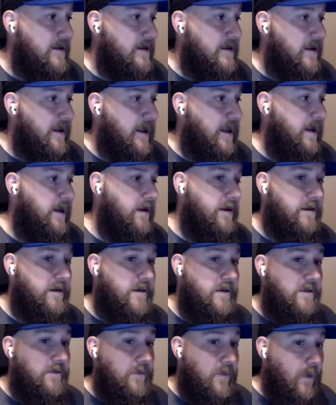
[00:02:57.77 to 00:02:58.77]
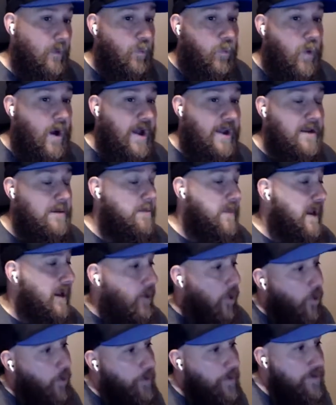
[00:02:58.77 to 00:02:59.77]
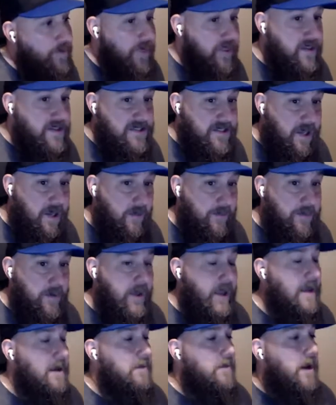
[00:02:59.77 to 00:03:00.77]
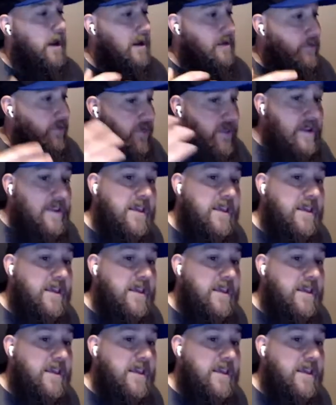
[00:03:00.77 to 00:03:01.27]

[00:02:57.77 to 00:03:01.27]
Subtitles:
and why it may open things up and think